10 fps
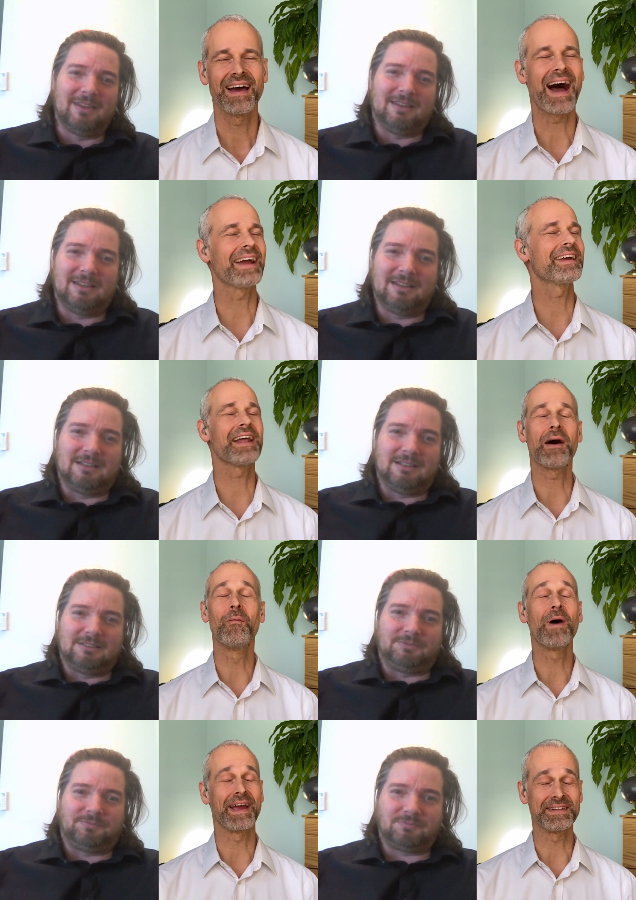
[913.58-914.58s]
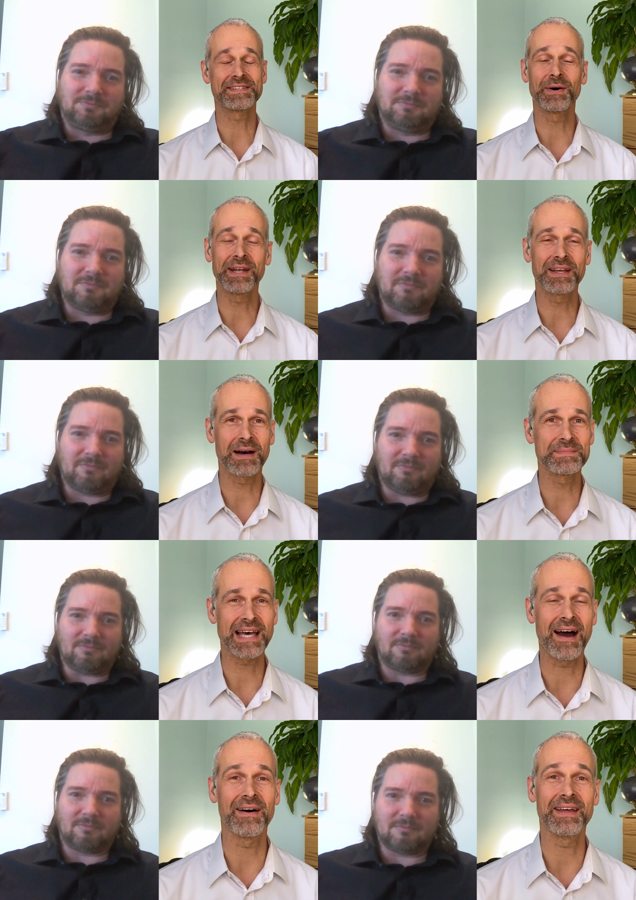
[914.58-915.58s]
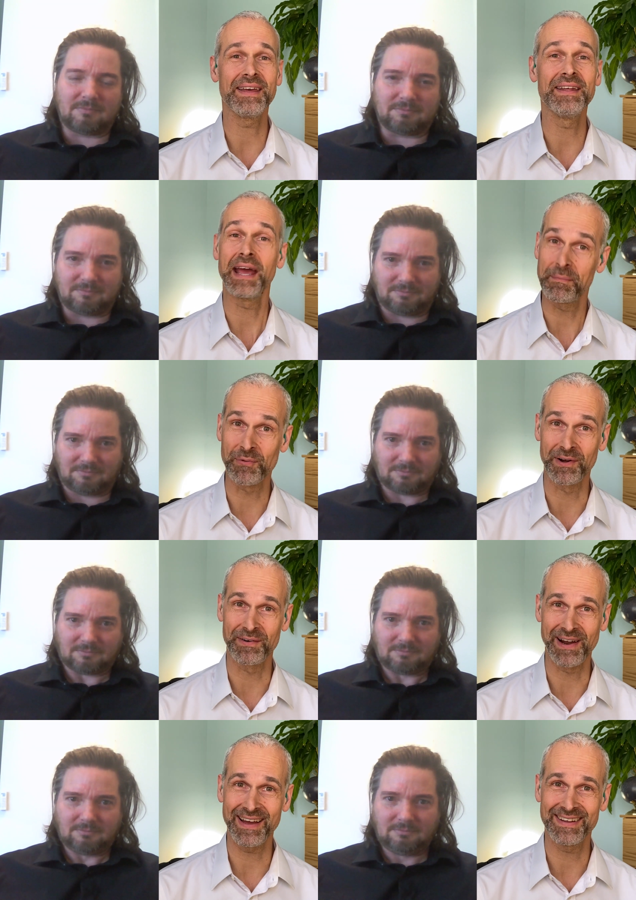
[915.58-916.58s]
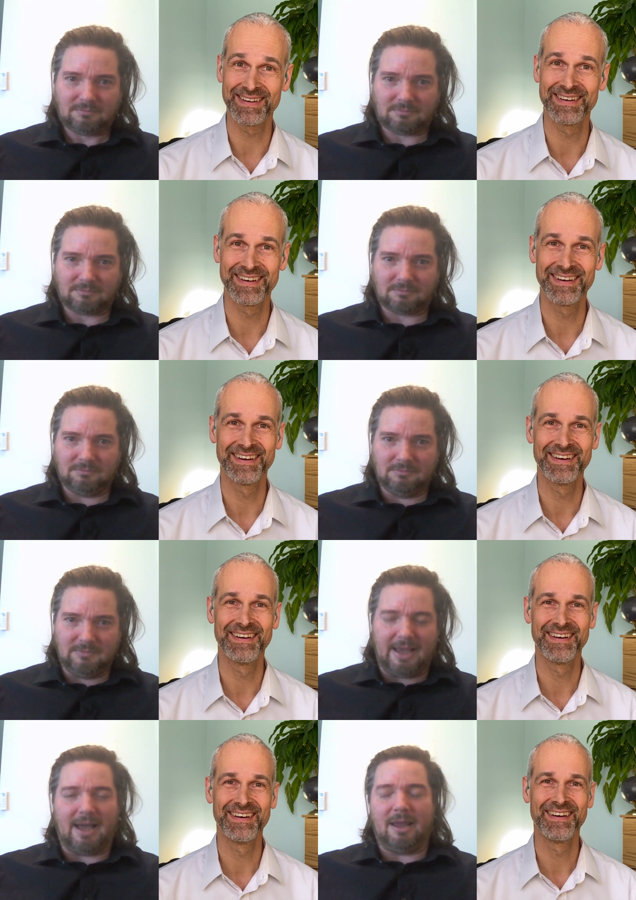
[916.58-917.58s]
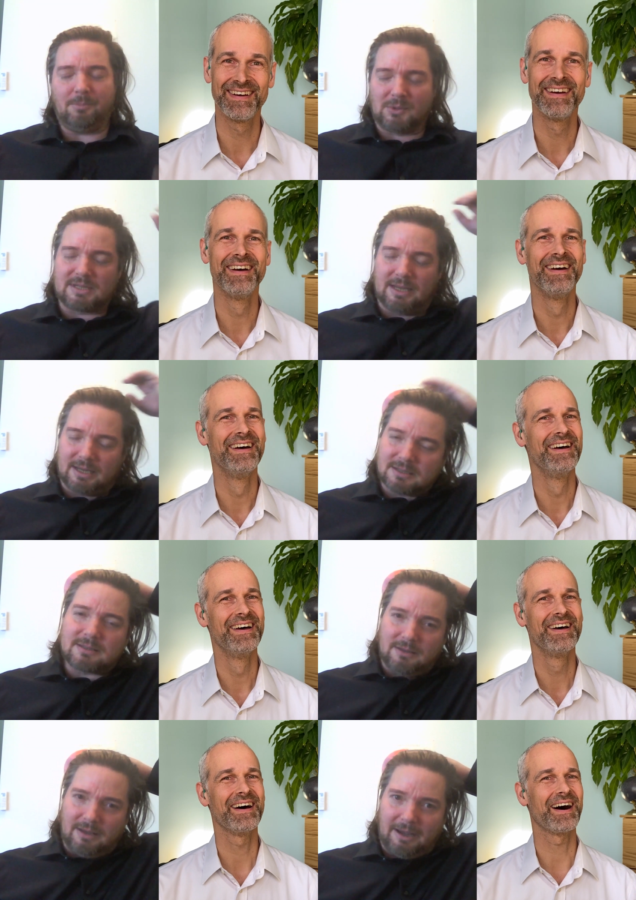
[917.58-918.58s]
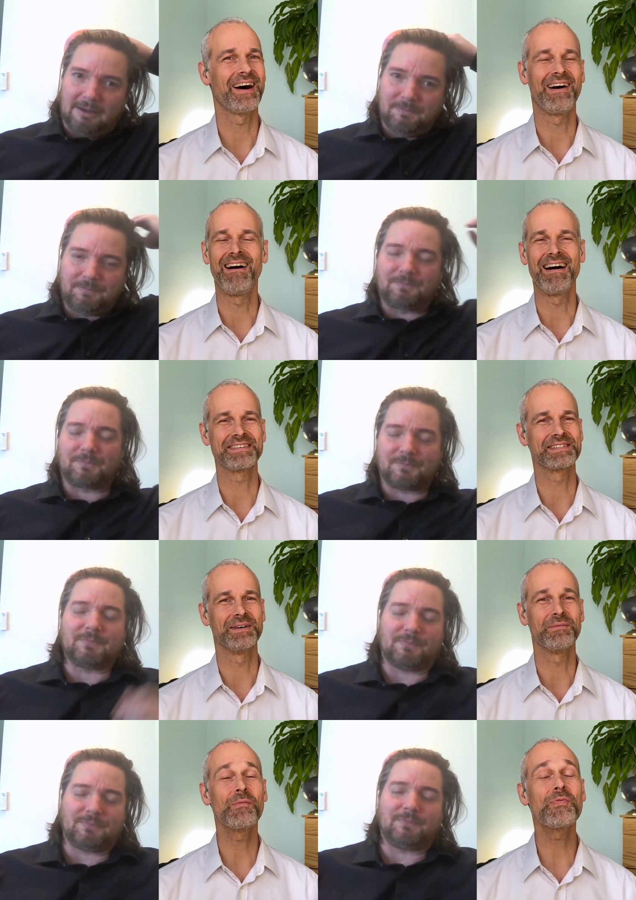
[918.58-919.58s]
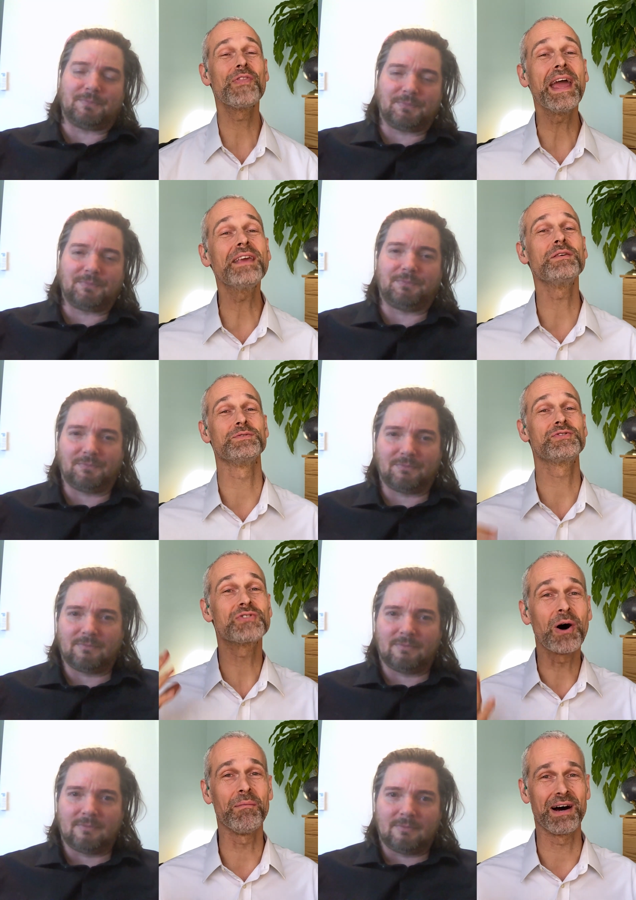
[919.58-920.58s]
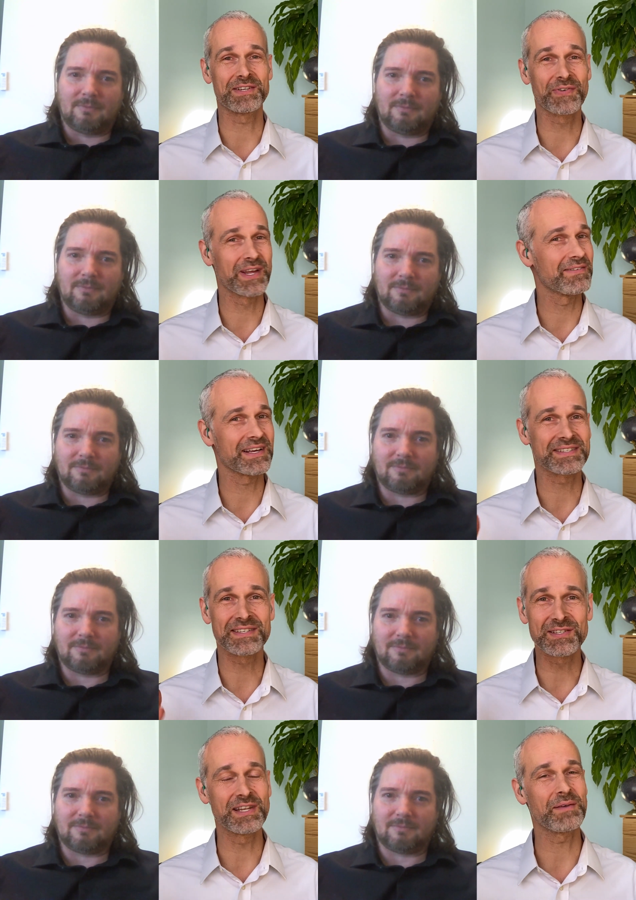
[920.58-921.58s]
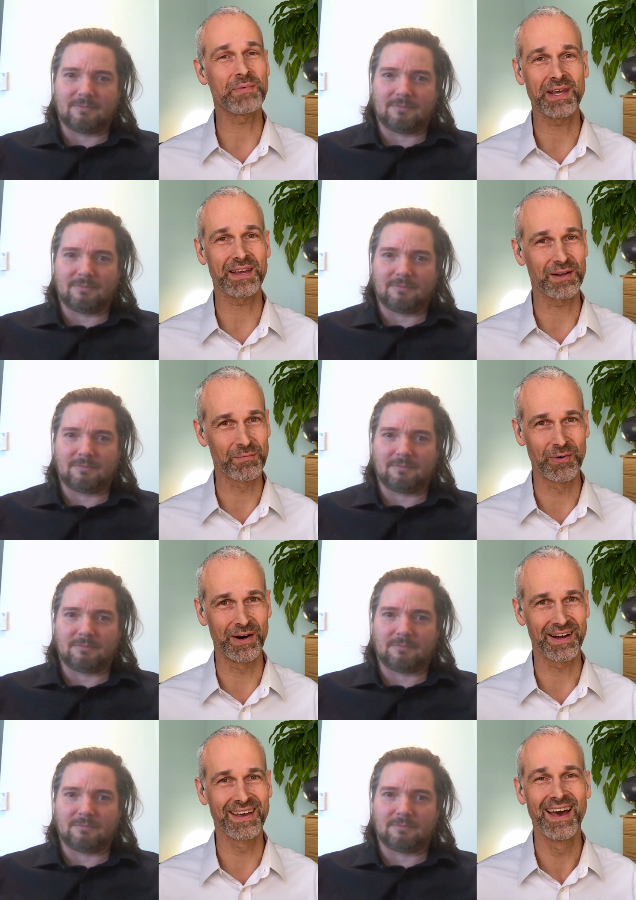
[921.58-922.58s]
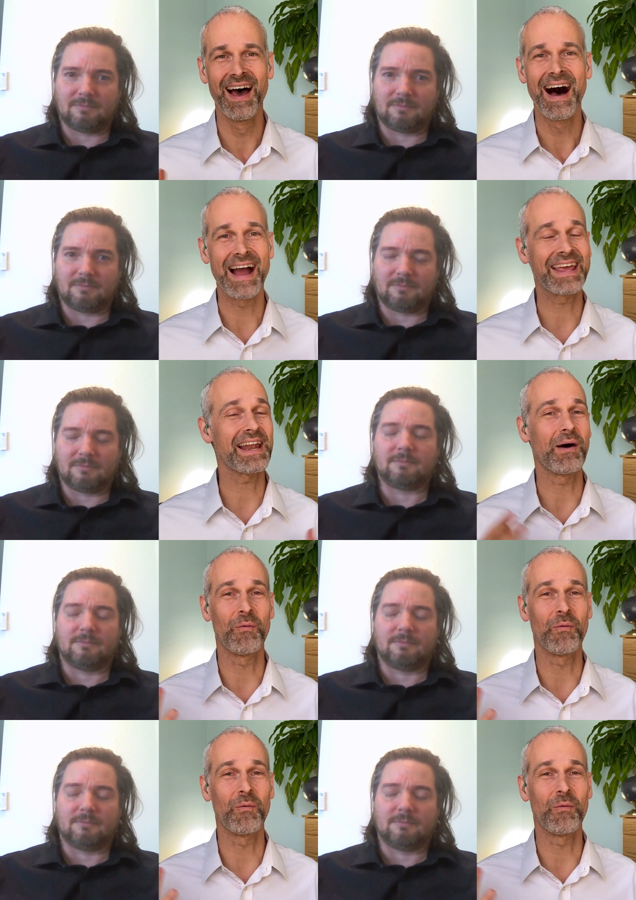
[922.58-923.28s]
Speaker 1: I cannot wait. So it comes out in April, right? Yeah,
Speaker 2: April 6th. Yeah. Oh, awesome.
Speaker 1: Thank you so much for giving us a sneak peek at your book. I cannot